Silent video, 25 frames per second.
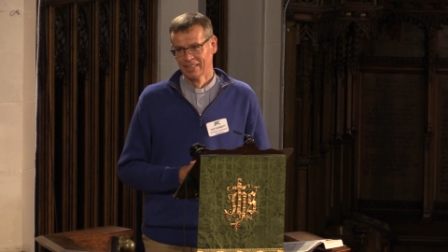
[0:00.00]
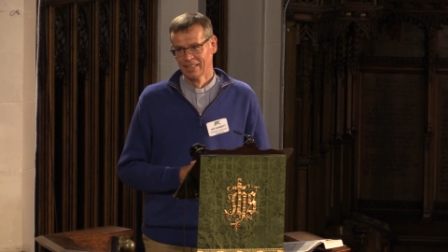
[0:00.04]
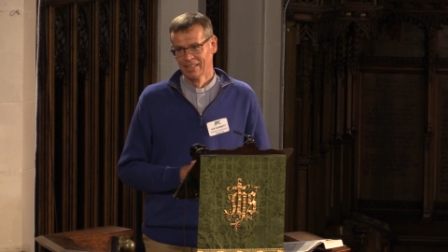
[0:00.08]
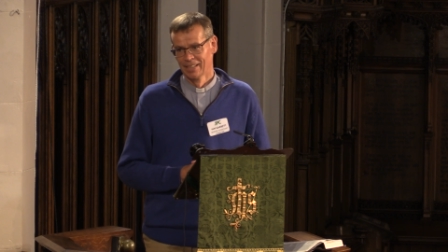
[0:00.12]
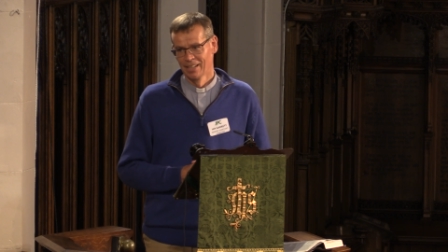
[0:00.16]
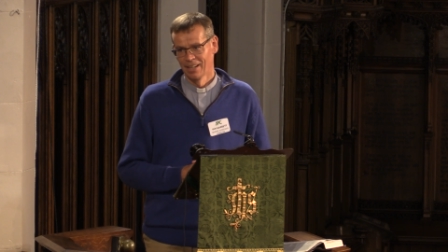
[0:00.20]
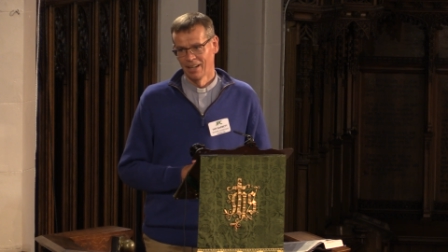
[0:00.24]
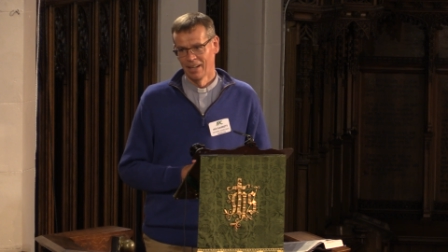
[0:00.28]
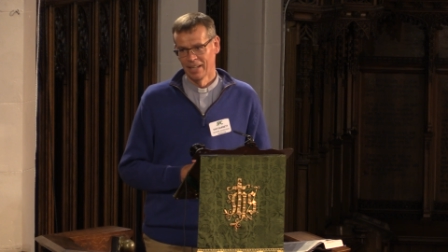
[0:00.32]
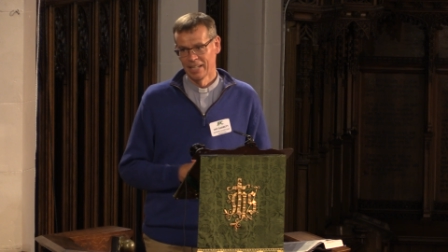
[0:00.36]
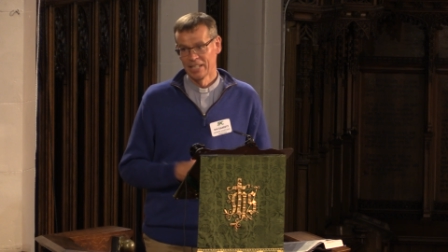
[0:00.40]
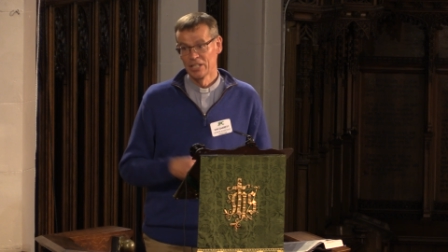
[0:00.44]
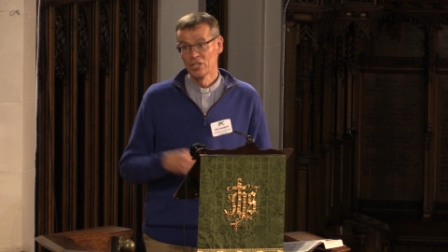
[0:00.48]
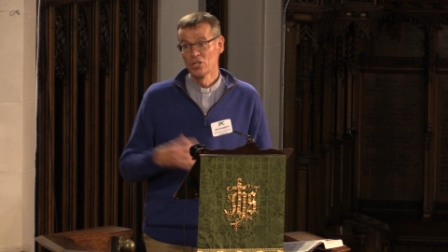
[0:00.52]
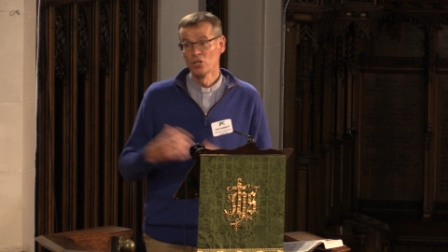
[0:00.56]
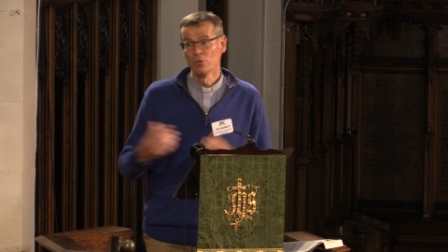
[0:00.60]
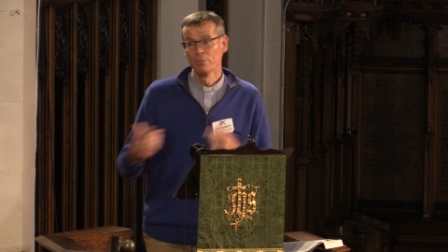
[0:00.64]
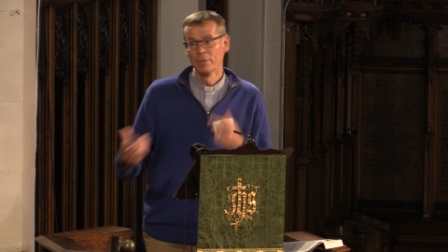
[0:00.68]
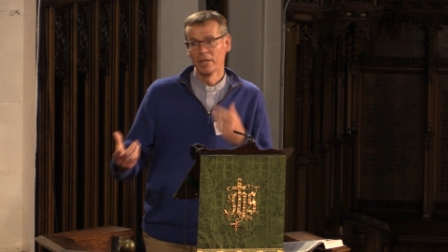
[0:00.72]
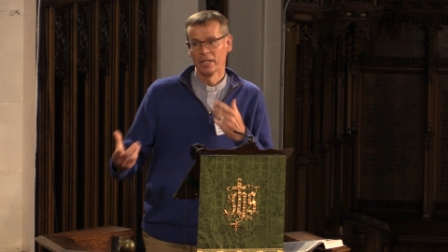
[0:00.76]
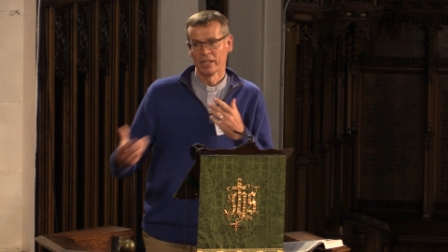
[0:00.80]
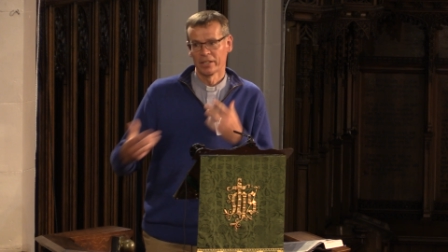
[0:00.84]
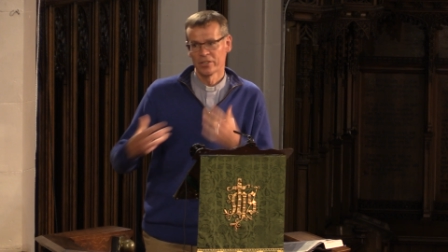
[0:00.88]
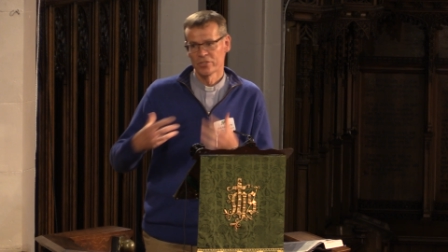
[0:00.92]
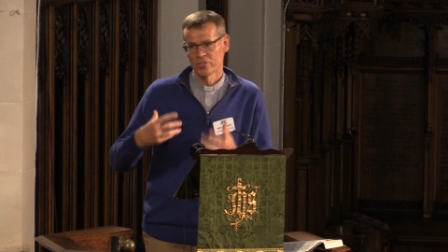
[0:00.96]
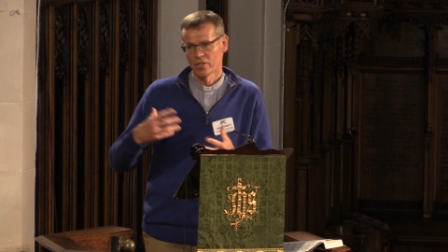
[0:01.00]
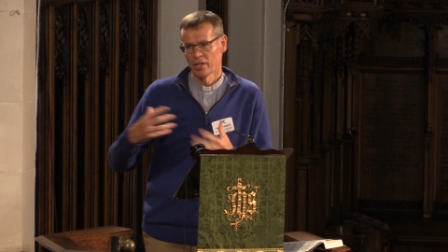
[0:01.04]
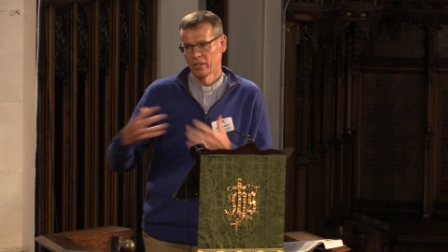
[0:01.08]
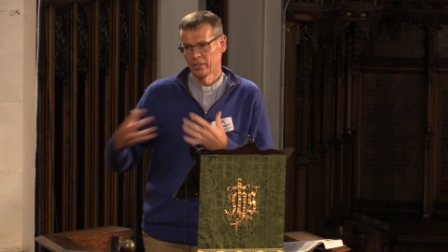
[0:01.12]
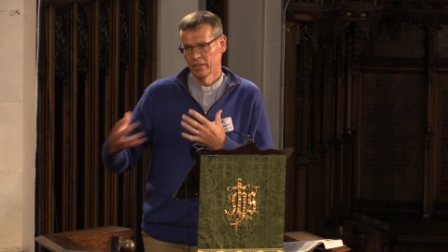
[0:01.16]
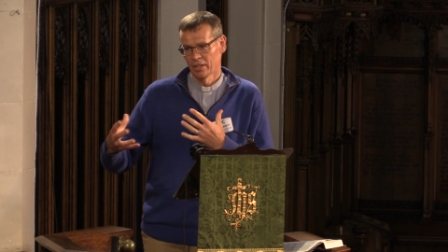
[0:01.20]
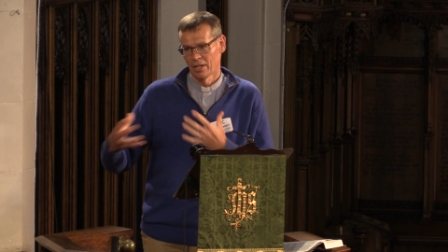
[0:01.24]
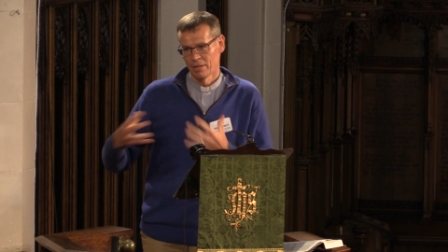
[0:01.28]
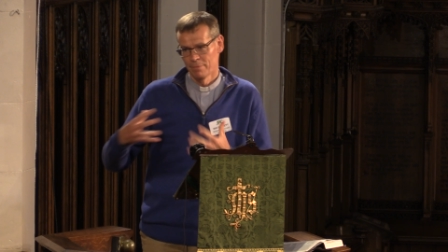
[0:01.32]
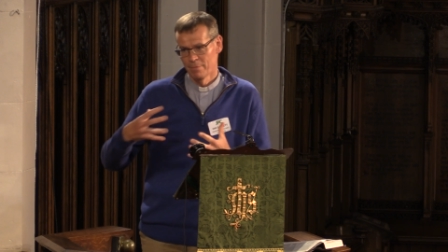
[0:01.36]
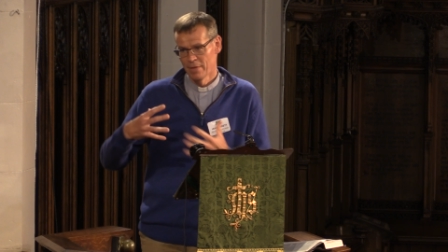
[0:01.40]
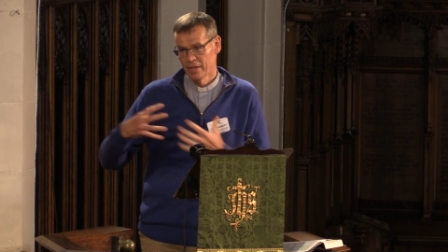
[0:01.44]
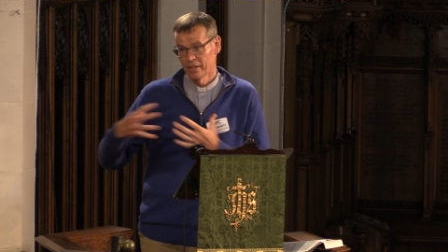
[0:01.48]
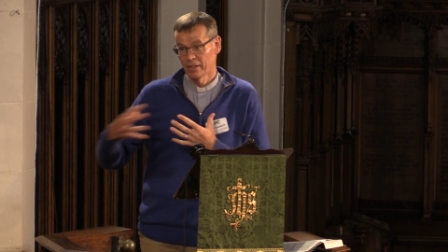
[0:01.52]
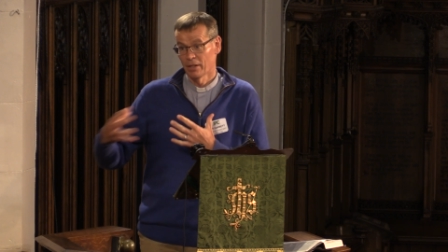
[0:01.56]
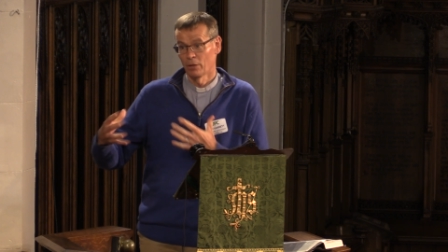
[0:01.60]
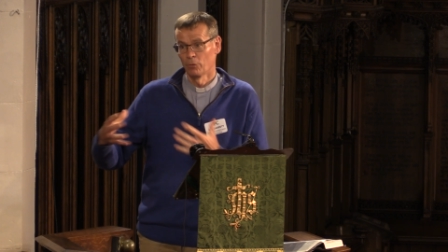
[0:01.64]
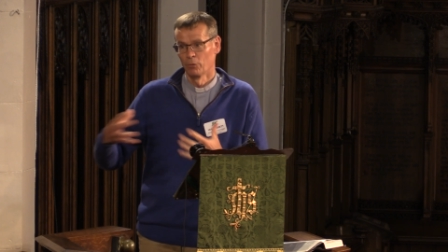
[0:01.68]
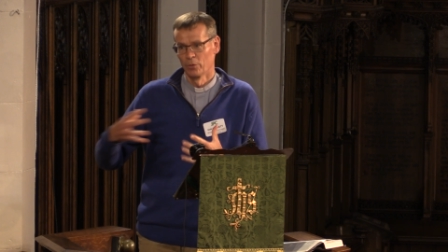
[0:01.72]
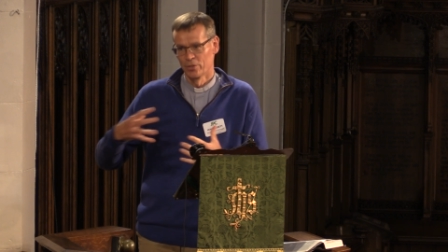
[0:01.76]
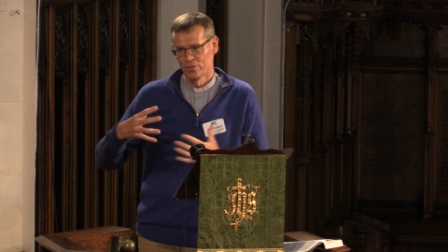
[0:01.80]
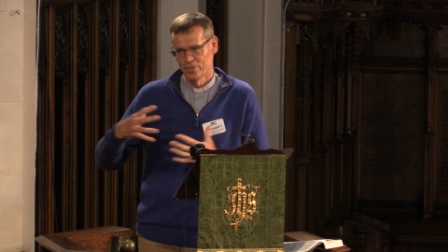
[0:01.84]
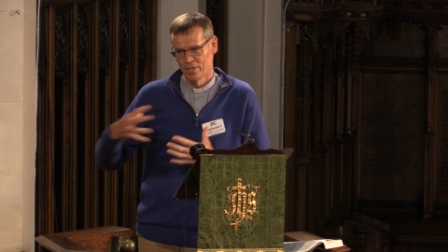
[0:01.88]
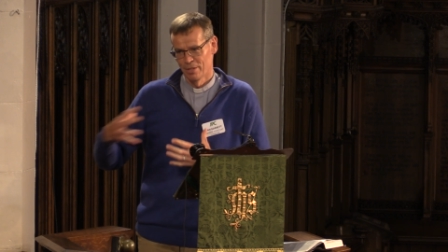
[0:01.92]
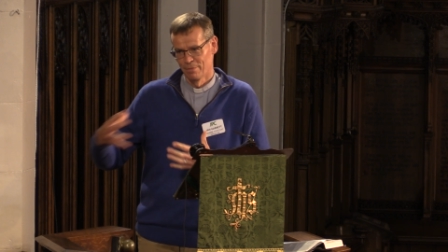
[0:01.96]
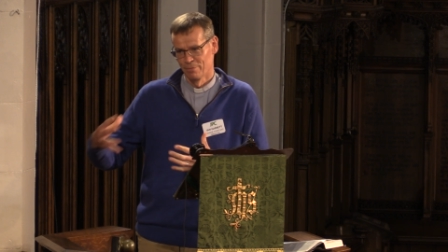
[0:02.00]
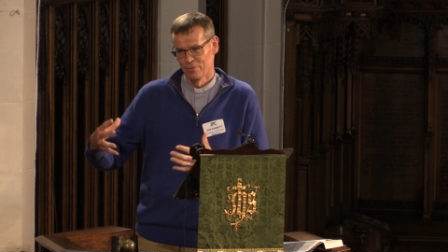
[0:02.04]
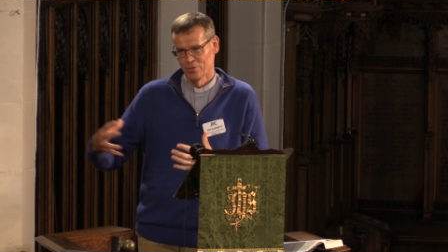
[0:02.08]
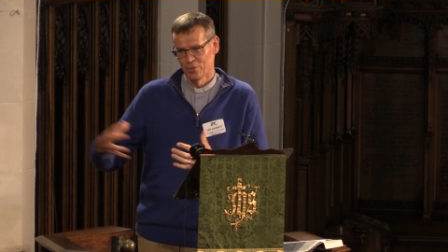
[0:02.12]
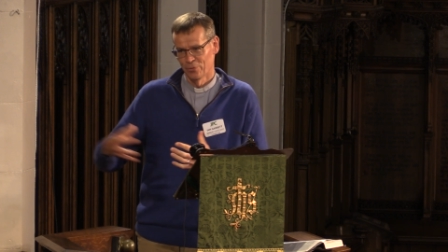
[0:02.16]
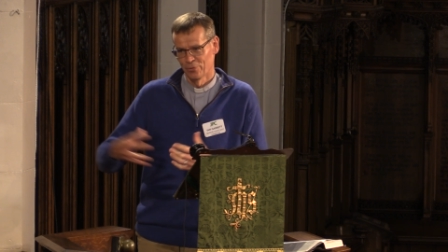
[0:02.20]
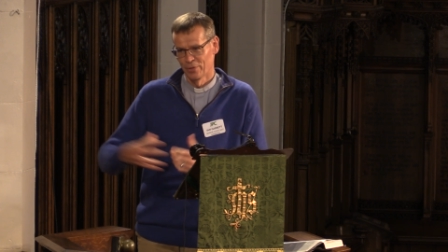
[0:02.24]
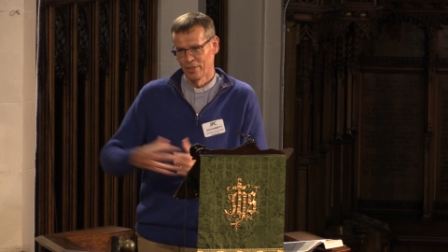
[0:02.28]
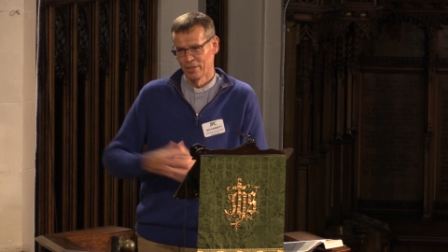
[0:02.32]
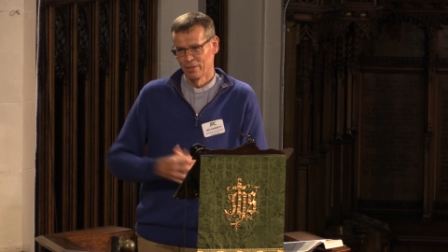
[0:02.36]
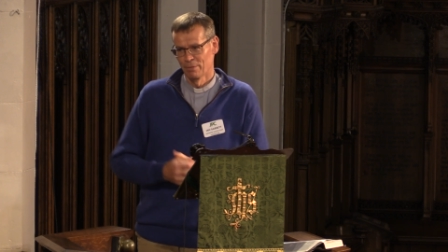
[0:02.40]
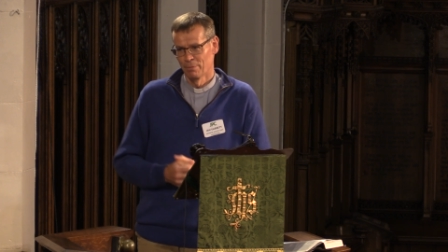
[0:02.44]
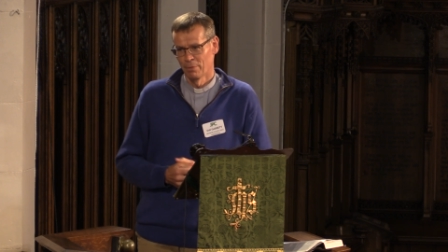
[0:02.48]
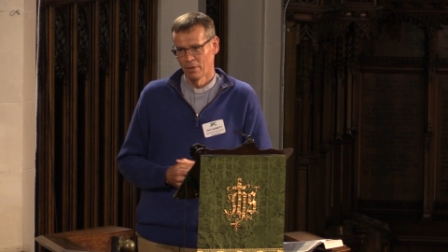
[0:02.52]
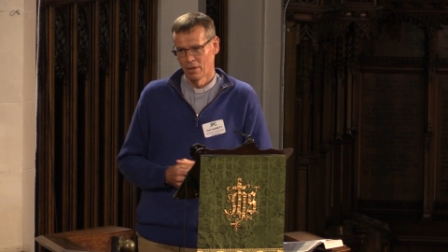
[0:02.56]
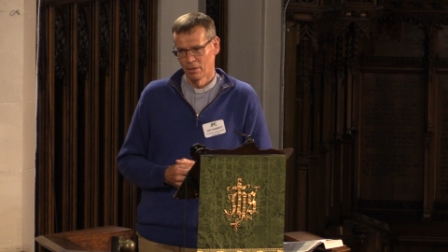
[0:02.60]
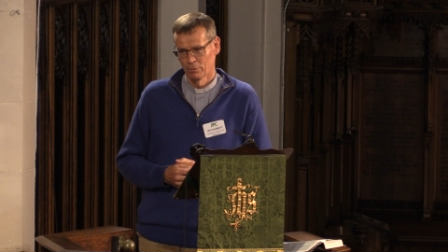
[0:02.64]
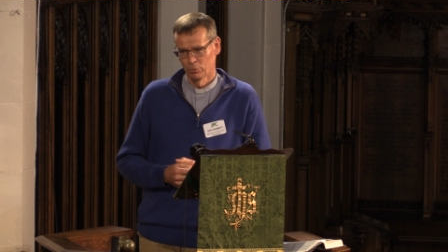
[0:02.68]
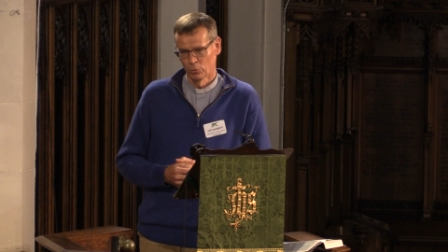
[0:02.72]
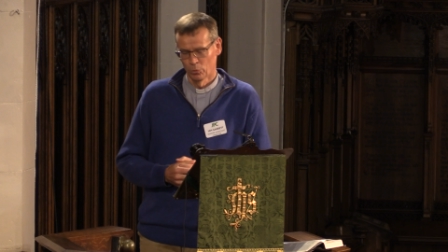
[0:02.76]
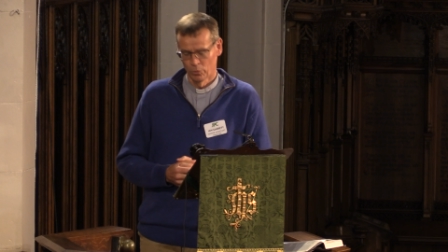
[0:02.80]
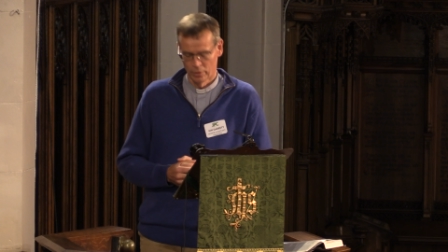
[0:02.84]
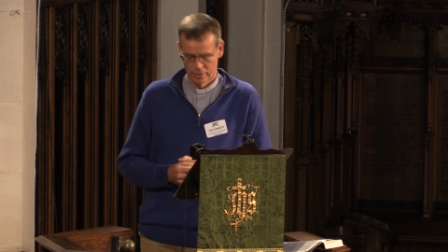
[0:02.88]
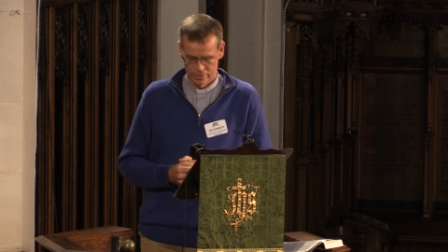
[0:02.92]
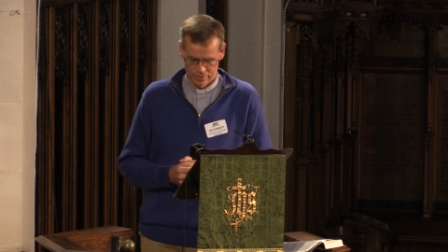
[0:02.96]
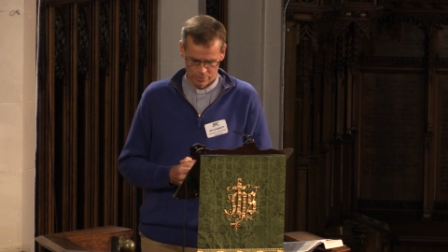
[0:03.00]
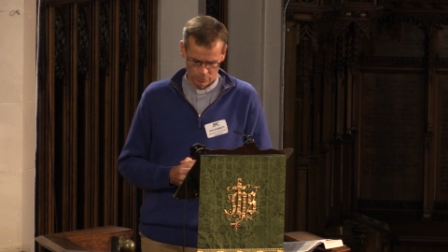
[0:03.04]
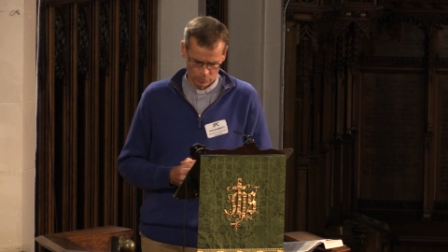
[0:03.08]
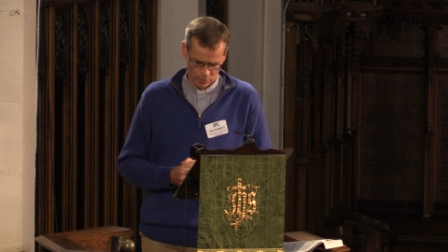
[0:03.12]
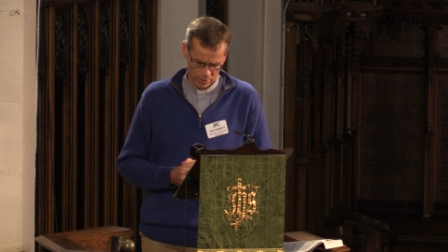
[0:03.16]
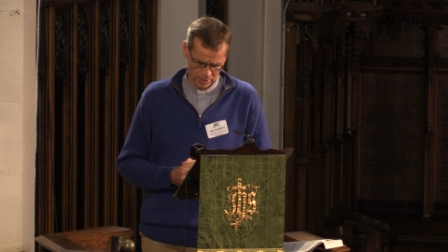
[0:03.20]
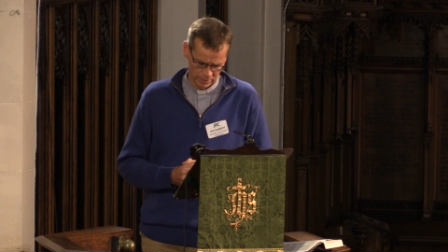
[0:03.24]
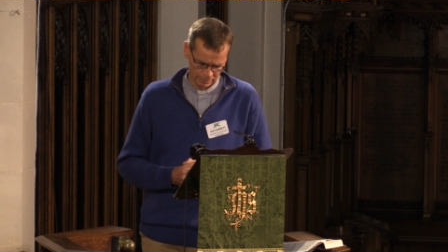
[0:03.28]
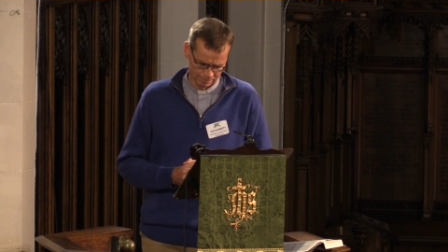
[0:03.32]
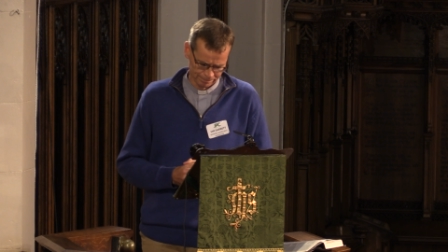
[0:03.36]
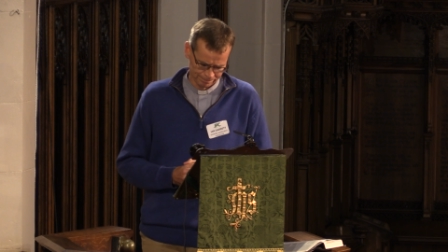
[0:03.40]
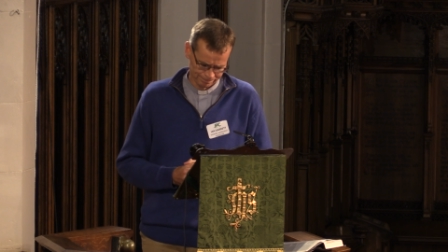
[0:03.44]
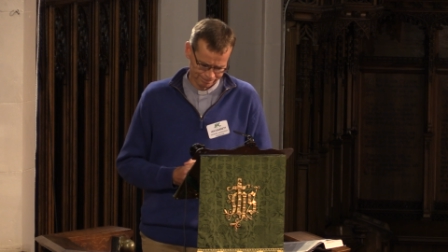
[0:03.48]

Uh, he knew me because I, I, met up with Tim to read the Bible one to one.